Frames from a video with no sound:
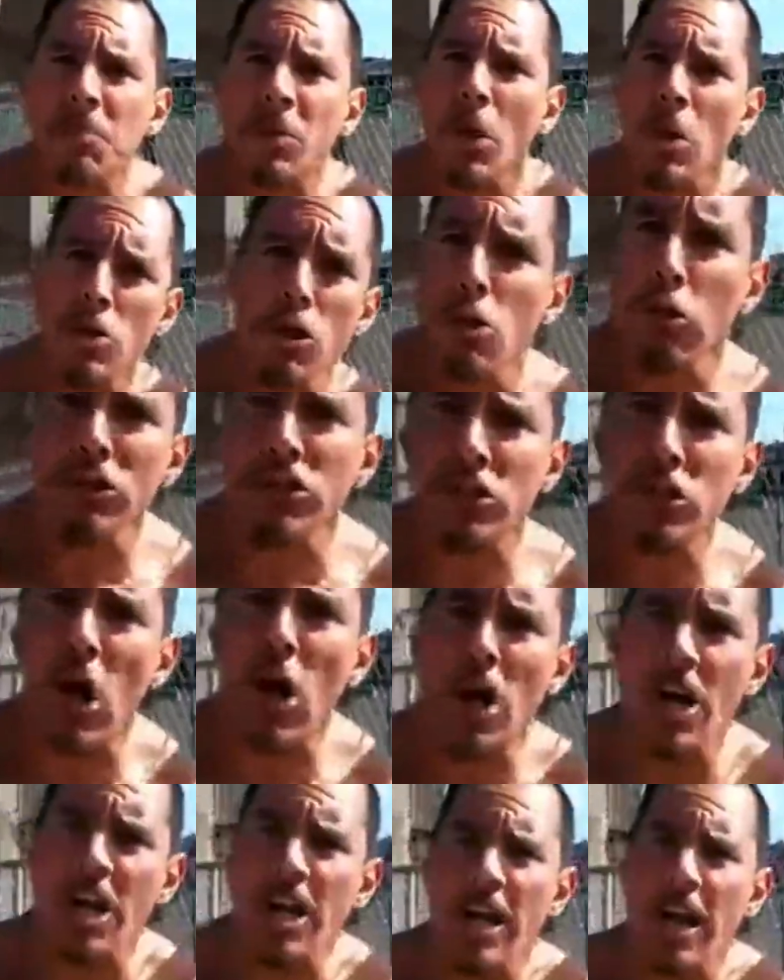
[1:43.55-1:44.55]
You
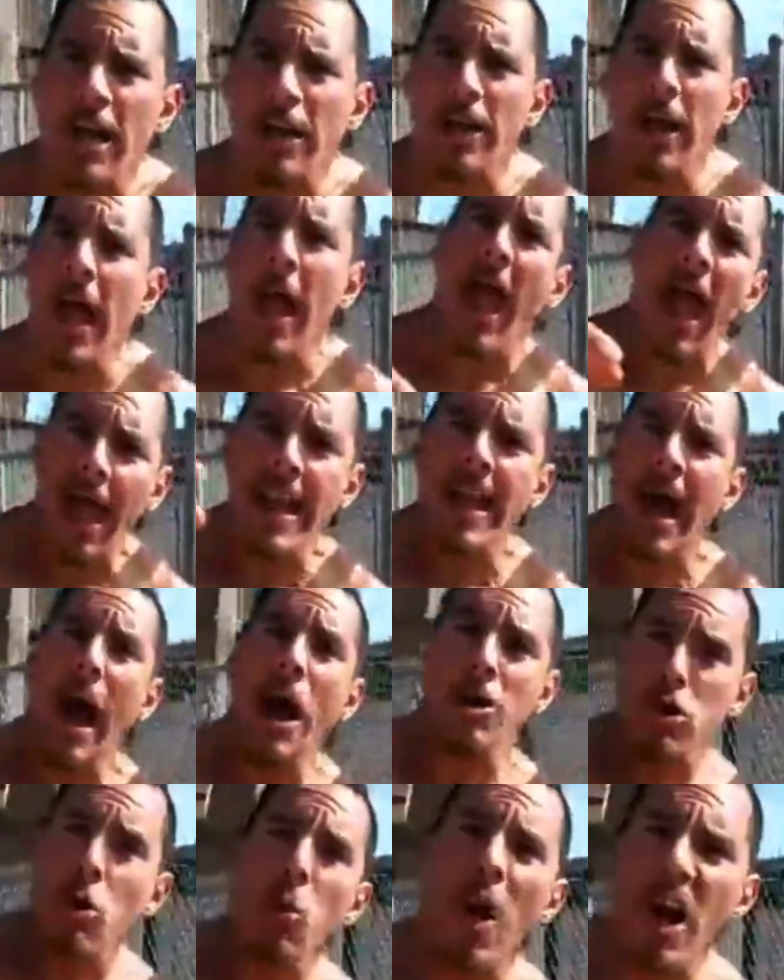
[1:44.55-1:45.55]
started it! Well, and now
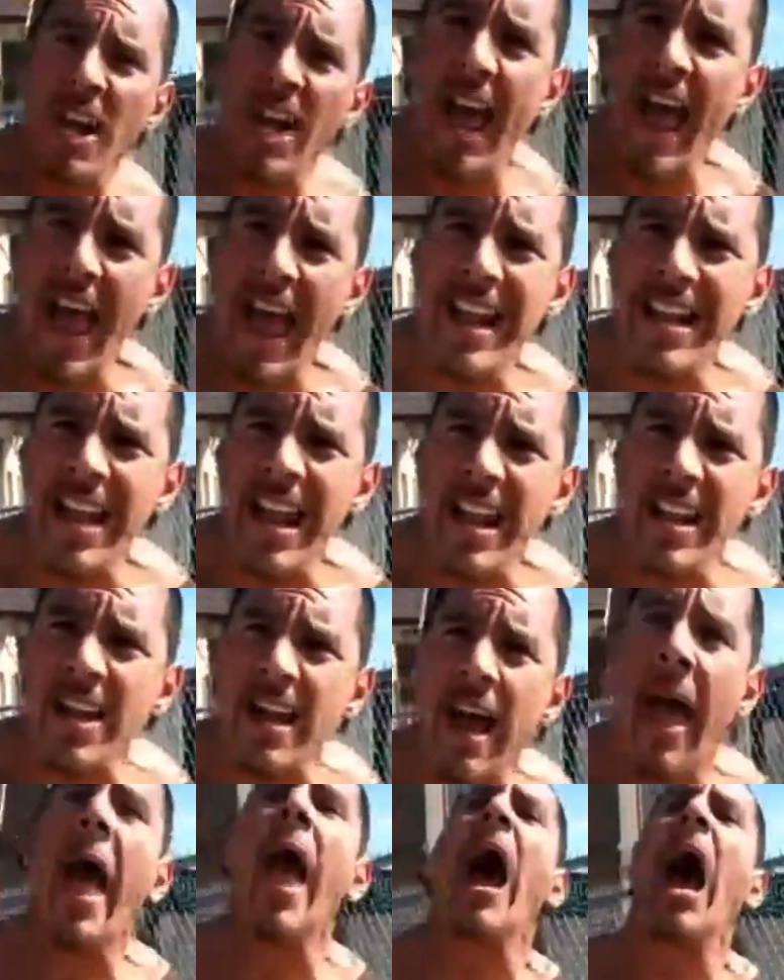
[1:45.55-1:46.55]
you want to end it?
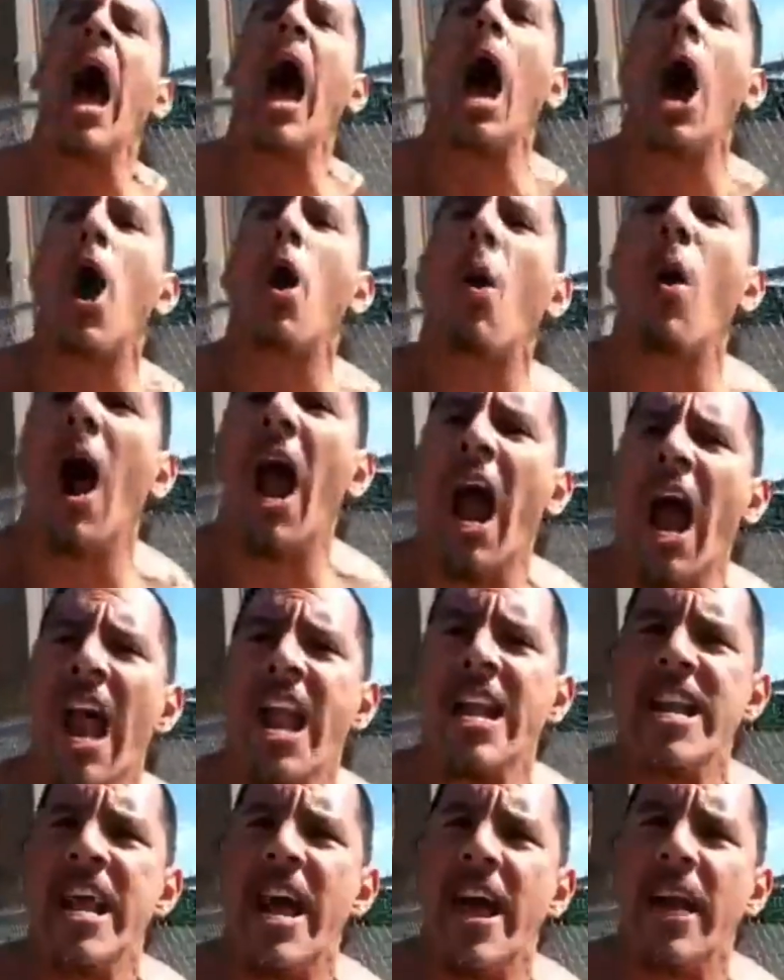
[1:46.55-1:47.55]
I'll
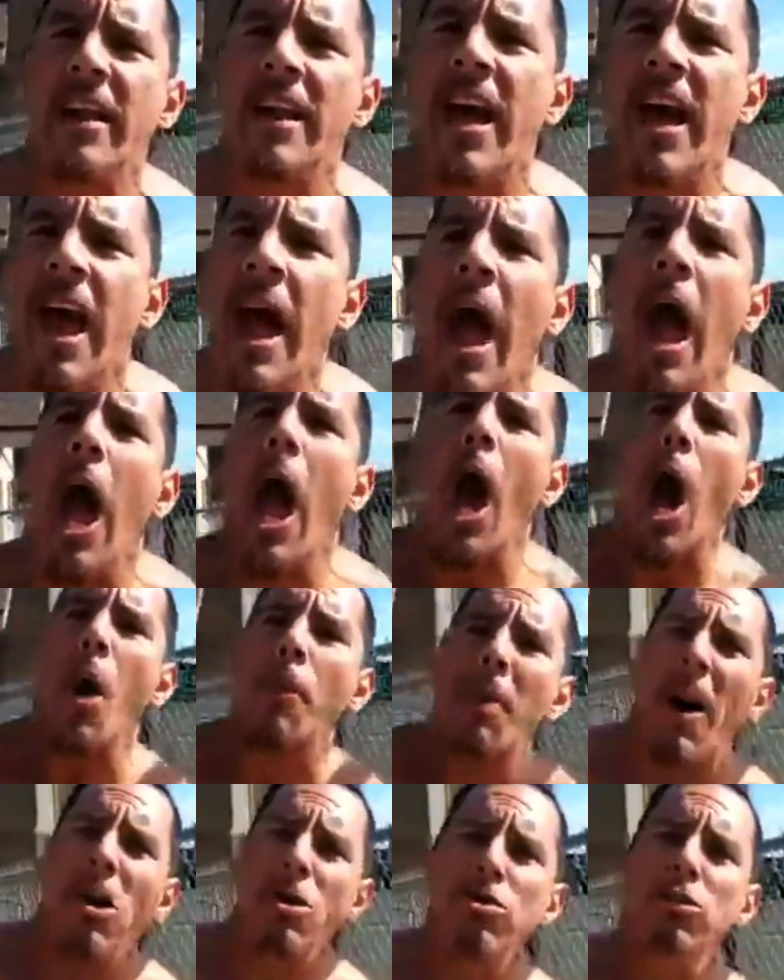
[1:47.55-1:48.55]
end it! Okay. How
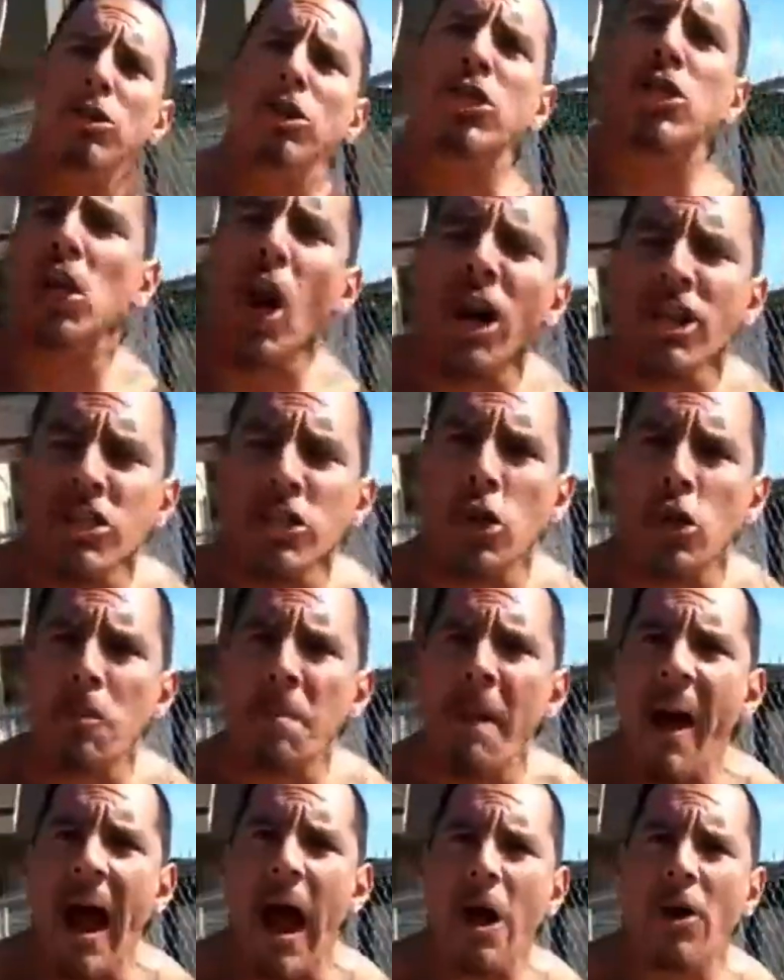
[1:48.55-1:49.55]
about you shut your
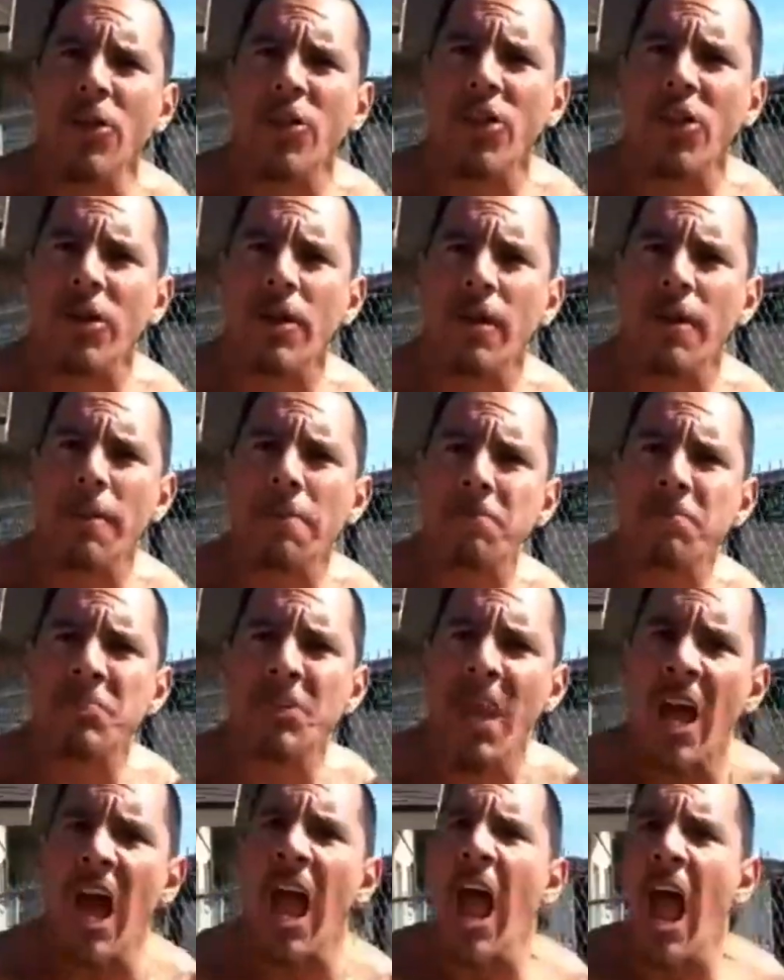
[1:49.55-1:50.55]
mouth? Sure.
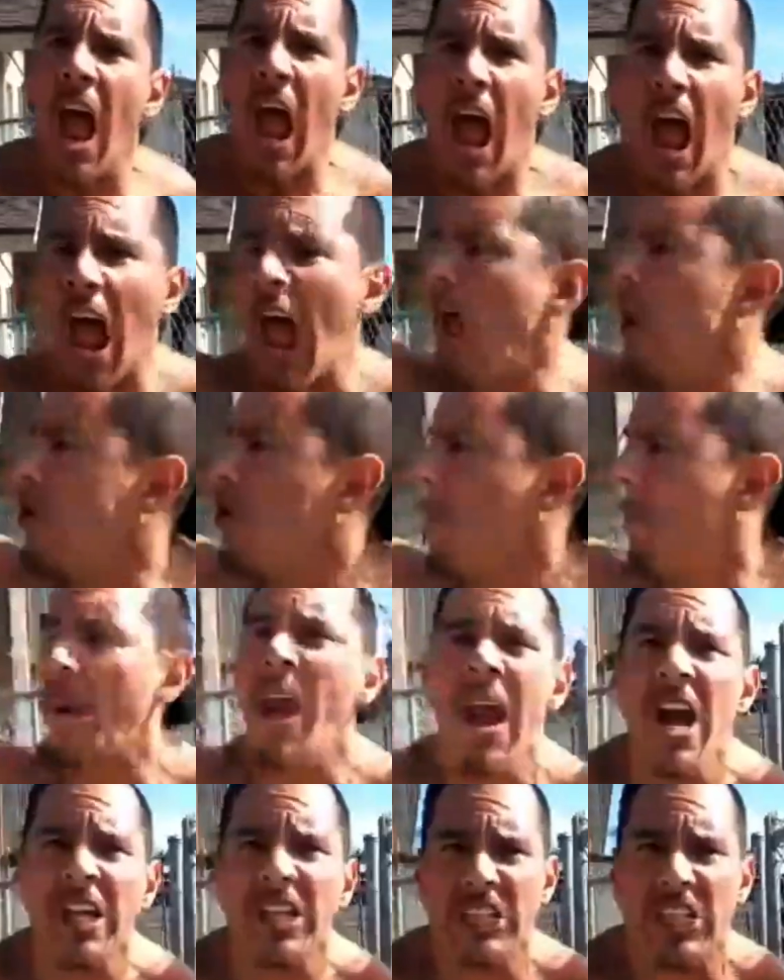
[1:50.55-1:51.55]
And you pay
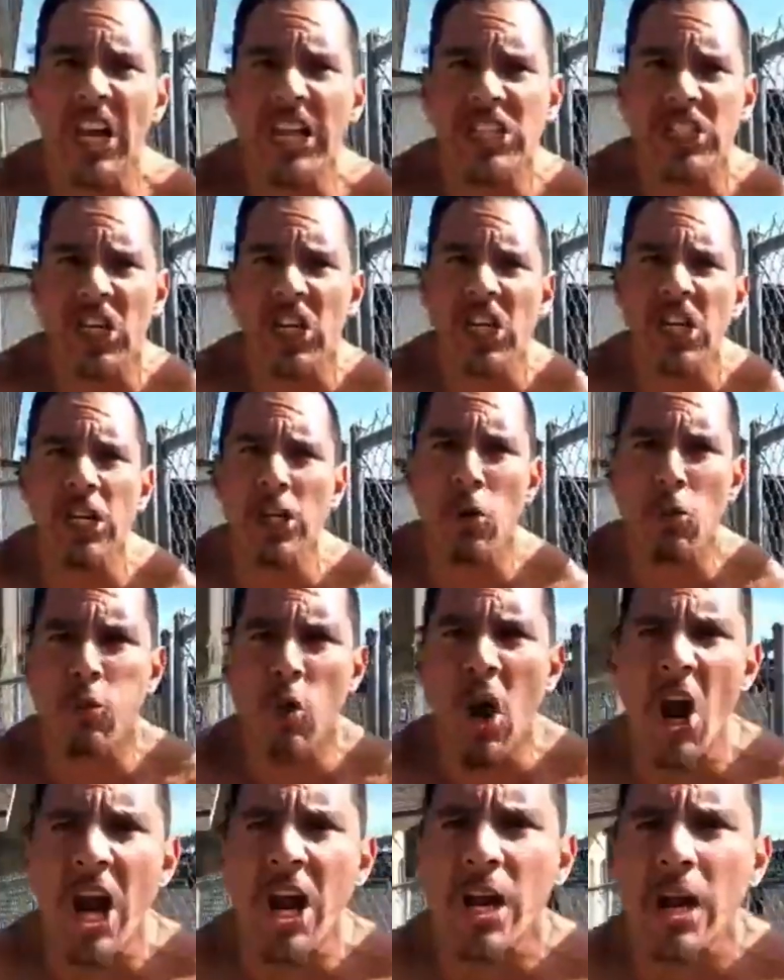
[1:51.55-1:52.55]
attention in the
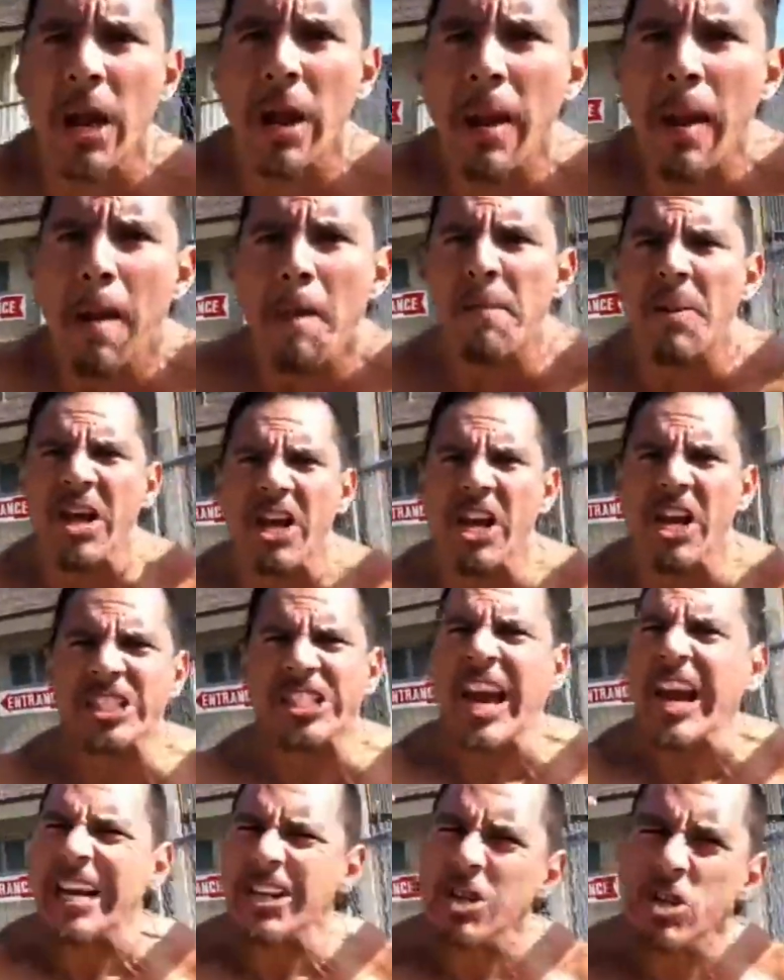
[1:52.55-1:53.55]
ring. Okay. Because
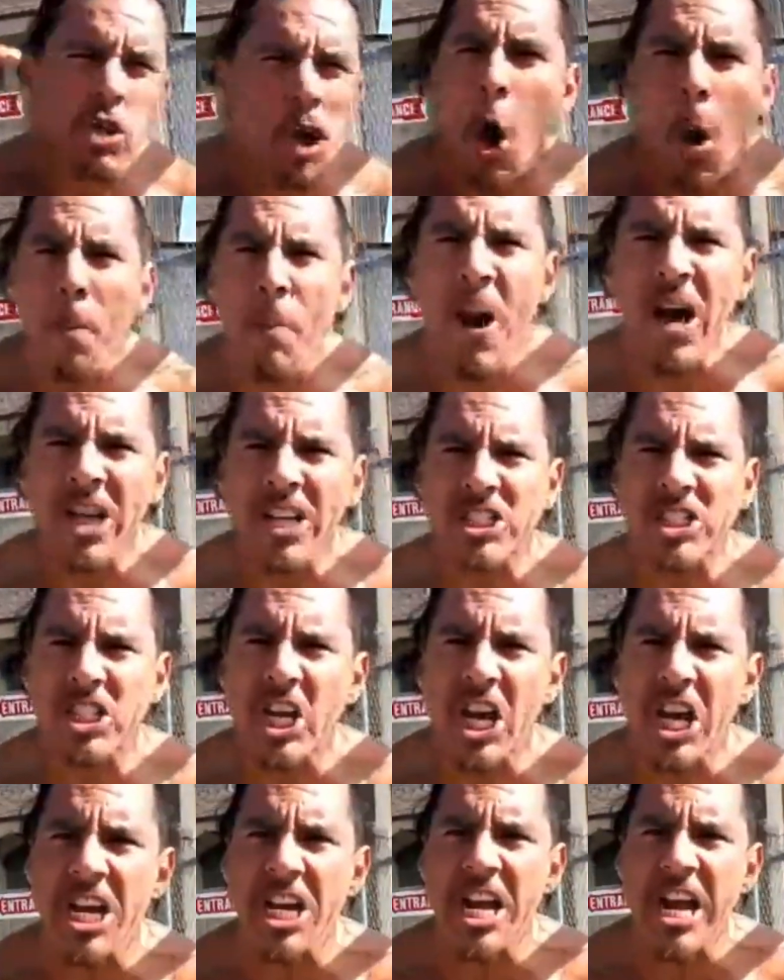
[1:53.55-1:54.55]
ain't nobody
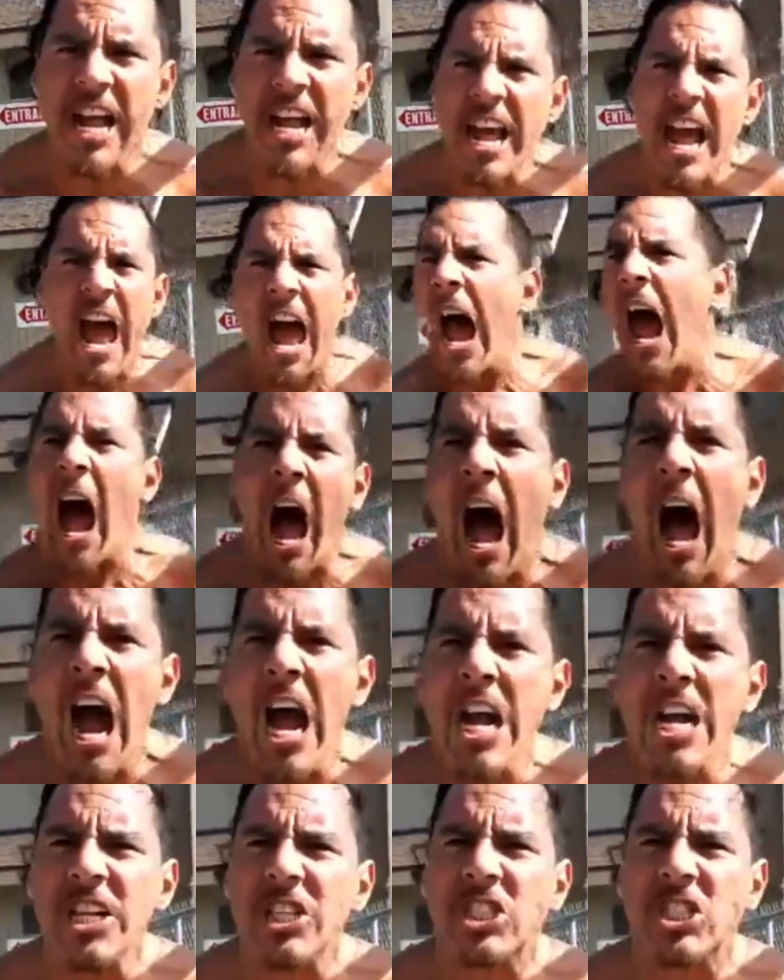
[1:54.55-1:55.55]
saying it. I
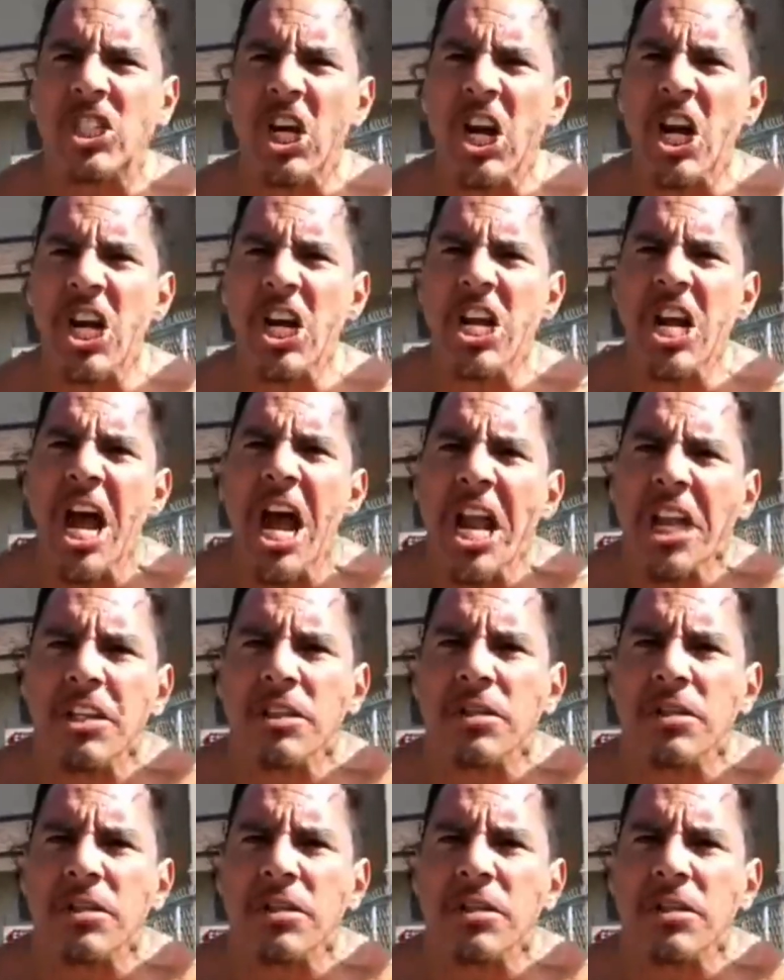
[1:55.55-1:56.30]
ain't saying it.